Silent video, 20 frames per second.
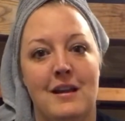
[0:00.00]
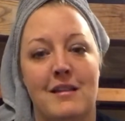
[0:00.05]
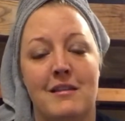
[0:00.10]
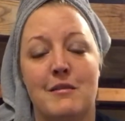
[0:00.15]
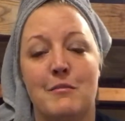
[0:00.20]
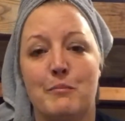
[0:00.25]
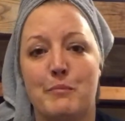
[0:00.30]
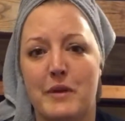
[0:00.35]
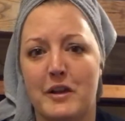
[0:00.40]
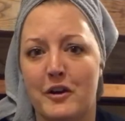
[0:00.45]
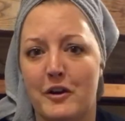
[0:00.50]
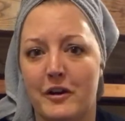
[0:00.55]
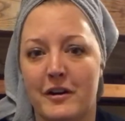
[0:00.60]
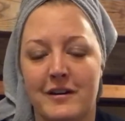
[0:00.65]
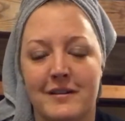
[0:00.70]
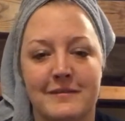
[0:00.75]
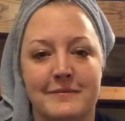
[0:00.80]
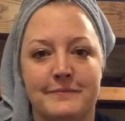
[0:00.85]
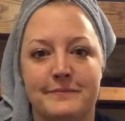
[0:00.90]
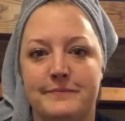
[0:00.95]
than bitter
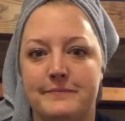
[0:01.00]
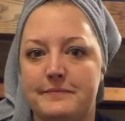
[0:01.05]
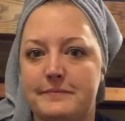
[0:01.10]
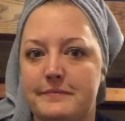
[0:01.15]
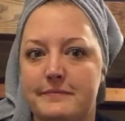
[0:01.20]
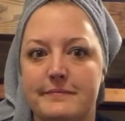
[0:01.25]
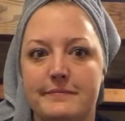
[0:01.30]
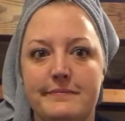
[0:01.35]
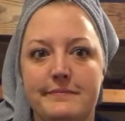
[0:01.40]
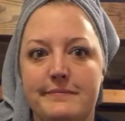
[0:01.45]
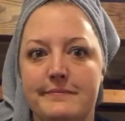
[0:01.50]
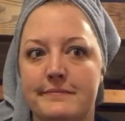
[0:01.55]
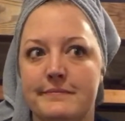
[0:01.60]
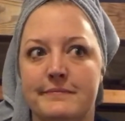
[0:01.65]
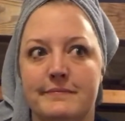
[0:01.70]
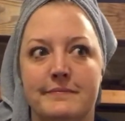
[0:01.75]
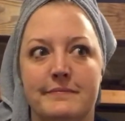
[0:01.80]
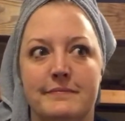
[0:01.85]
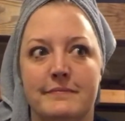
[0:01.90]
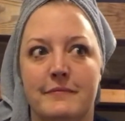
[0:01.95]

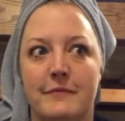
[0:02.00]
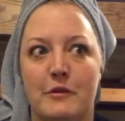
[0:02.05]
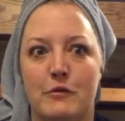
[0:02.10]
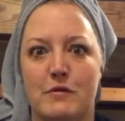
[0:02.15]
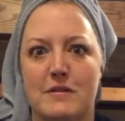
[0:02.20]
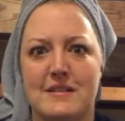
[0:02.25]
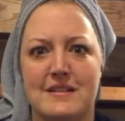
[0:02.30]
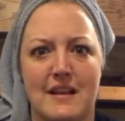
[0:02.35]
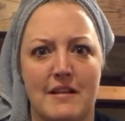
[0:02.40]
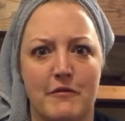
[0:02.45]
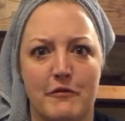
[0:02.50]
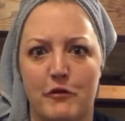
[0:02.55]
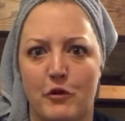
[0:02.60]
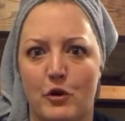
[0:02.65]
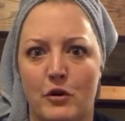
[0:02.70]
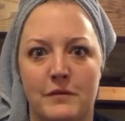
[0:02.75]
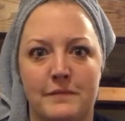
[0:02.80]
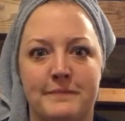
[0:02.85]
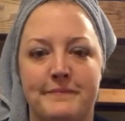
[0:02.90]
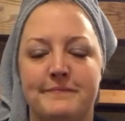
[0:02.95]
and resentful.
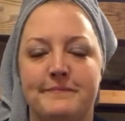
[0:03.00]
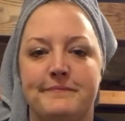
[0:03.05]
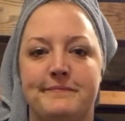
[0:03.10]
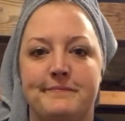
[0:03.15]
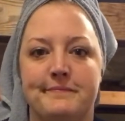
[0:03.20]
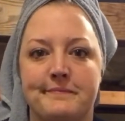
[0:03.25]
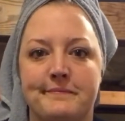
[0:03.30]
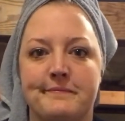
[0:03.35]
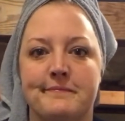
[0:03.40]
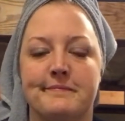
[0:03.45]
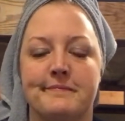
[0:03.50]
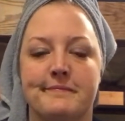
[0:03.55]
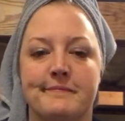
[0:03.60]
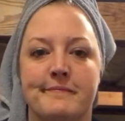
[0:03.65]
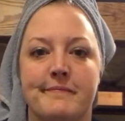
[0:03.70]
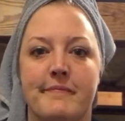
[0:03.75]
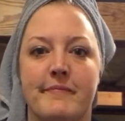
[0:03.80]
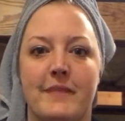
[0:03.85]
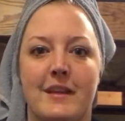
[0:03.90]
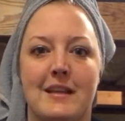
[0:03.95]

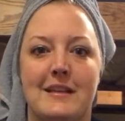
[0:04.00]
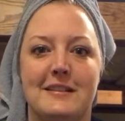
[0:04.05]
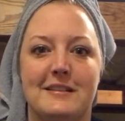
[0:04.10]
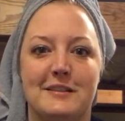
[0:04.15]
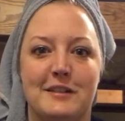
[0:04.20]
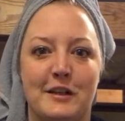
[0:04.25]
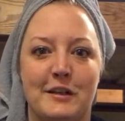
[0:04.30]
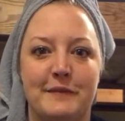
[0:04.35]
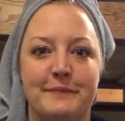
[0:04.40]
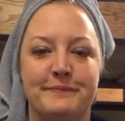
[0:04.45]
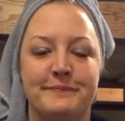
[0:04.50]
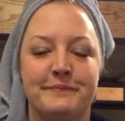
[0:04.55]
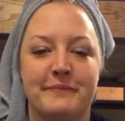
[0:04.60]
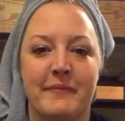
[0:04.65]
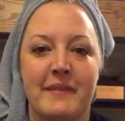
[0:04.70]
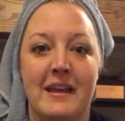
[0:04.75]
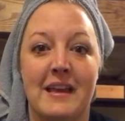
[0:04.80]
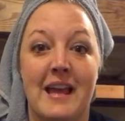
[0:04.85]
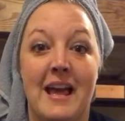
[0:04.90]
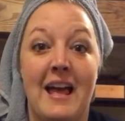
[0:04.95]
So
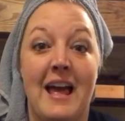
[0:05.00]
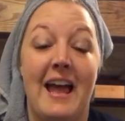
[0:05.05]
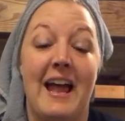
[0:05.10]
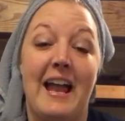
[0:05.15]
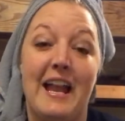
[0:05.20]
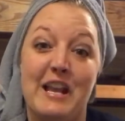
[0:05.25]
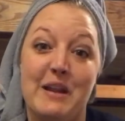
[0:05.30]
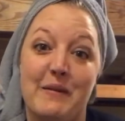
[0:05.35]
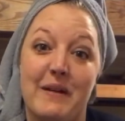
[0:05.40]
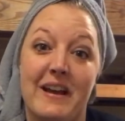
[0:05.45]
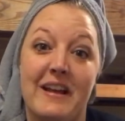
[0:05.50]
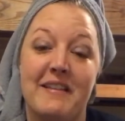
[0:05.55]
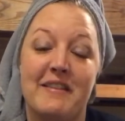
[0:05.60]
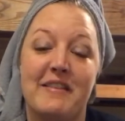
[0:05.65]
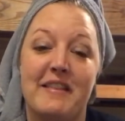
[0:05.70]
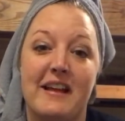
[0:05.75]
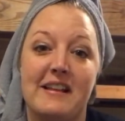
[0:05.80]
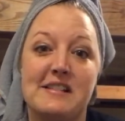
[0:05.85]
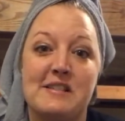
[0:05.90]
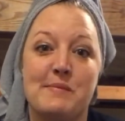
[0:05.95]
anyway,
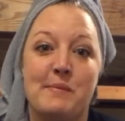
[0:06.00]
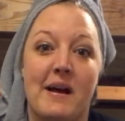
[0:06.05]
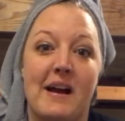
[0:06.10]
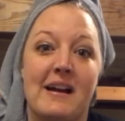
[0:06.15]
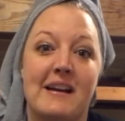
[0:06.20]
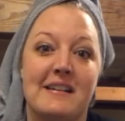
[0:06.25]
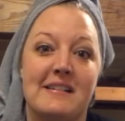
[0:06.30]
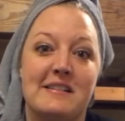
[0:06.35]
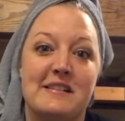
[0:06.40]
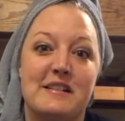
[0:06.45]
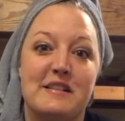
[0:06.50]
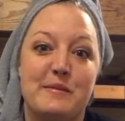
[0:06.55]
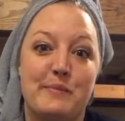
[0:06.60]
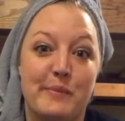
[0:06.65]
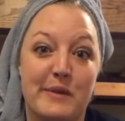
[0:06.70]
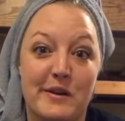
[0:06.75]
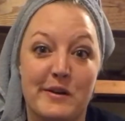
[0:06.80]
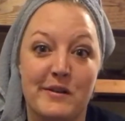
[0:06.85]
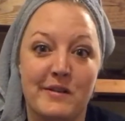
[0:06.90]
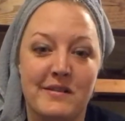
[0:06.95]
that's my
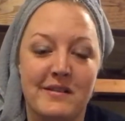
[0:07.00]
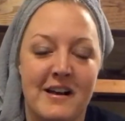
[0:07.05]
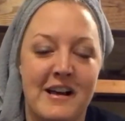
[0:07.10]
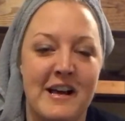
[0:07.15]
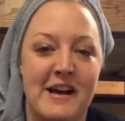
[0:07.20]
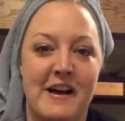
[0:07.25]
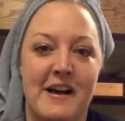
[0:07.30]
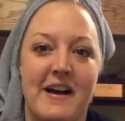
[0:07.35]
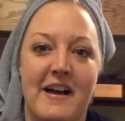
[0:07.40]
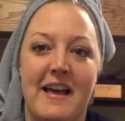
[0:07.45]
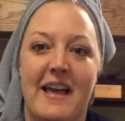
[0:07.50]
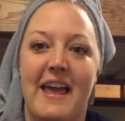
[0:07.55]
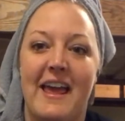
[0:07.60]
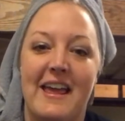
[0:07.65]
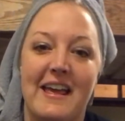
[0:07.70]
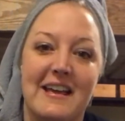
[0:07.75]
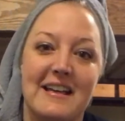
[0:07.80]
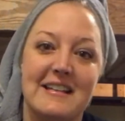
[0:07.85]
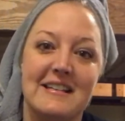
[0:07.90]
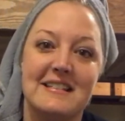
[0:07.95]
spill.
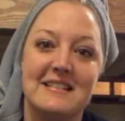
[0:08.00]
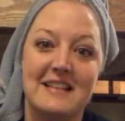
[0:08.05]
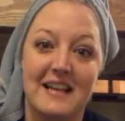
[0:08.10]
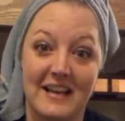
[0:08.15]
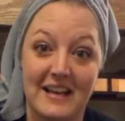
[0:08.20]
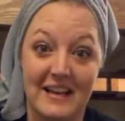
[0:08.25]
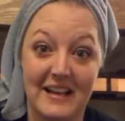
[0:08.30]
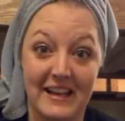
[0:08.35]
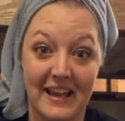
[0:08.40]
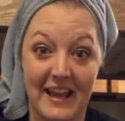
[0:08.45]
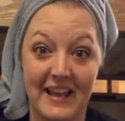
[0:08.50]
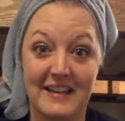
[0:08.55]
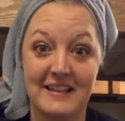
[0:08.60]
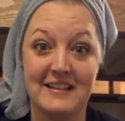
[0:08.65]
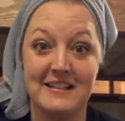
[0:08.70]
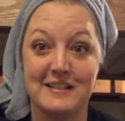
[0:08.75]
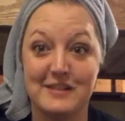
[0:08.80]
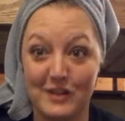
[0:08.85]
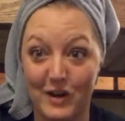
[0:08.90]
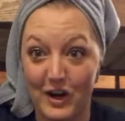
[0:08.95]
And uh, again,
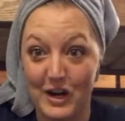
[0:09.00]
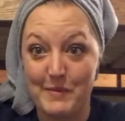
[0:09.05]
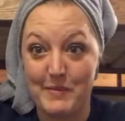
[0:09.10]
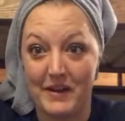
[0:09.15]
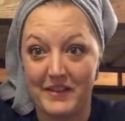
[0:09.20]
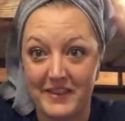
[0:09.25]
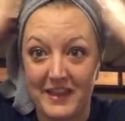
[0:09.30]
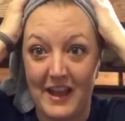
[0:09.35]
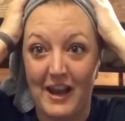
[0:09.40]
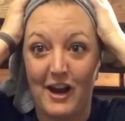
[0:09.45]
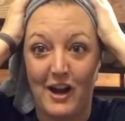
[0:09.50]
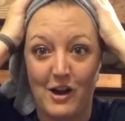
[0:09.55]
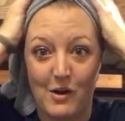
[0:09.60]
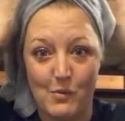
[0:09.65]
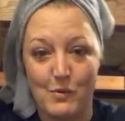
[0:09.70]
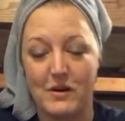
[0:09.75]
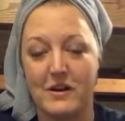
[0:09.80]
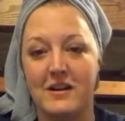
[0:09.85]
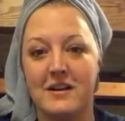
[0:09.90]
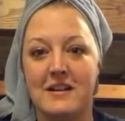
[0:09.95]
sorry about the hair.
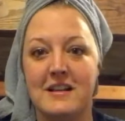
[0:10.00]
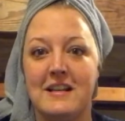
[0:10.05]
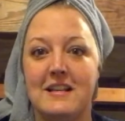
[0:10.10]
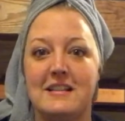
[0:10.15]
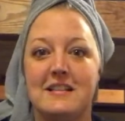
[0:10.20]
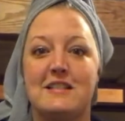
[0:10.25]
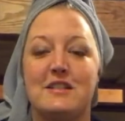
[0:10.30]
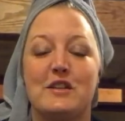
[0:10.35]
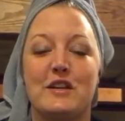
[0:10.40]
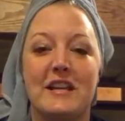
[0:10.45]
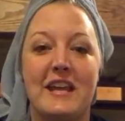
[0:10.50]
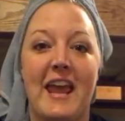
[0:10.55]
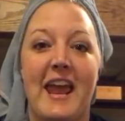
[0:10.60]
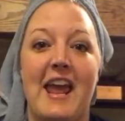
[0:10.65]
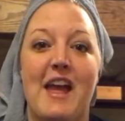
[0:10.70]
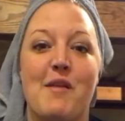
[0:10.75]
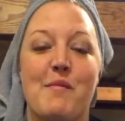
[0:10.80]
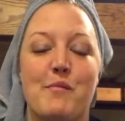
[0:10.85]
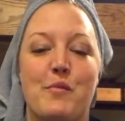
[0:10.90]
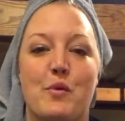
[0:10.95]
We're still at
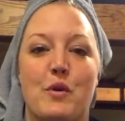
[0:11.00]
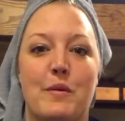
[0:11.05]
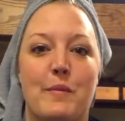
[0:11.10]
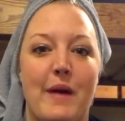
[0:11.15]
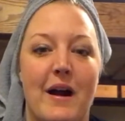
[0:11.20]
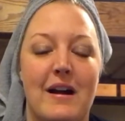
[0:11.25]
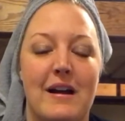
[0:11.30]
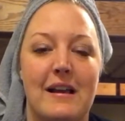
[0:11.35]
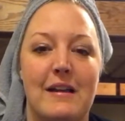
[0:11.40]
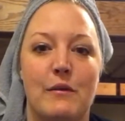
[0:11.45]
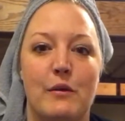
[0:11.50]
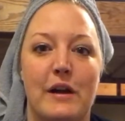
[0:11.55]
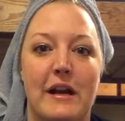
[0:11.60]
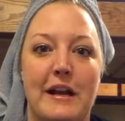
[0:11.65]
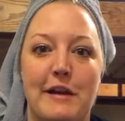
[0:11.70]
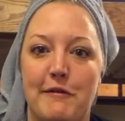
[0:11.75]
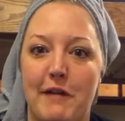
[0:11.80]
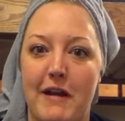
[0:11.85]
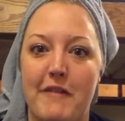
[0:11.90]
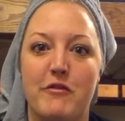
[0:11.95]
camp. We're about, we're
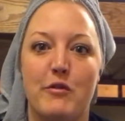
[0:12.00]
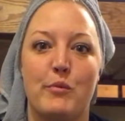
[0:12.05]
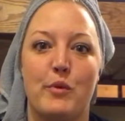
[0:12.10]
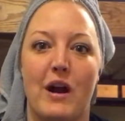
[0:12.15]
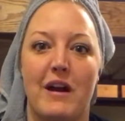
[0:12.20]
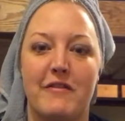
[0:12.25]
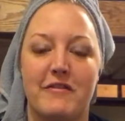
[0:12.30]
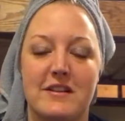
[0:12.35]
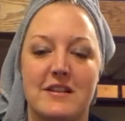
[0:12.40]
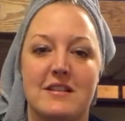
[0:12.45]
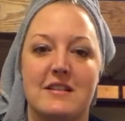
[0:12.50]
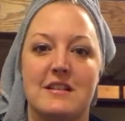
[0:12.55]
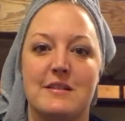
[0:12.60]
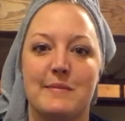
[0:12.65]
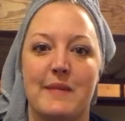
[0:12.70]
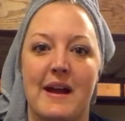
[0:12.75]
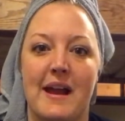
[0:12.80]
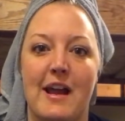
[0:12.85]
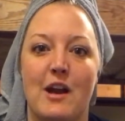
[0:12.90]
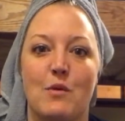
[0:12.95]
getting ready for breakfast, and
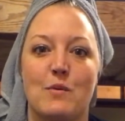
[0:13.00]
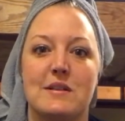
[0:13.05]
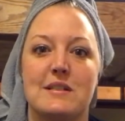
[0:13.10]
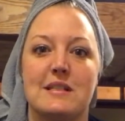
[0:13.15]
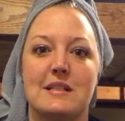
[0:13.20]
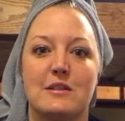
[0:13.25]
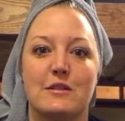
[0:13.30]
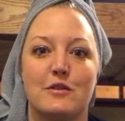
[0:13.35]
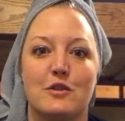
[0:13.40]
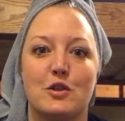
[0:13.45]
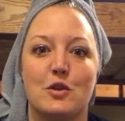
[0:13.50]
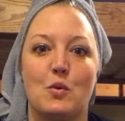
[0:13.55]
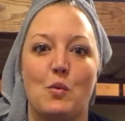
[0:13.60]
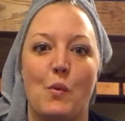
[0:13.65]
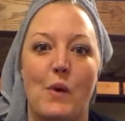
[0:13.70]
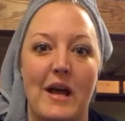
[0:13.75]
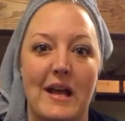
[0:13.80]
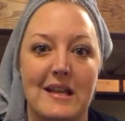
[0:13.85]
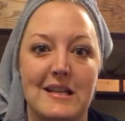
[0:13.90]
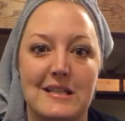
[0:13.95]
my hair was a little
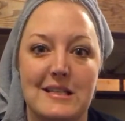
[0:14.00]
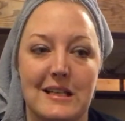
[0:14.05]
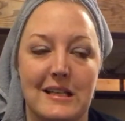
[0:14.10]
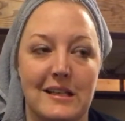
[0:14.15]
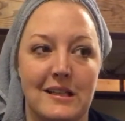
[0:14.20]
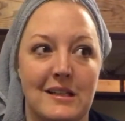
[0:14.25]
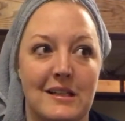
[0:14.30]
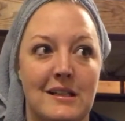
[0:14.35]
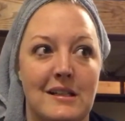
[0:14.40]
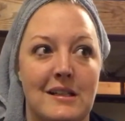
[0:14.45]
too wet to,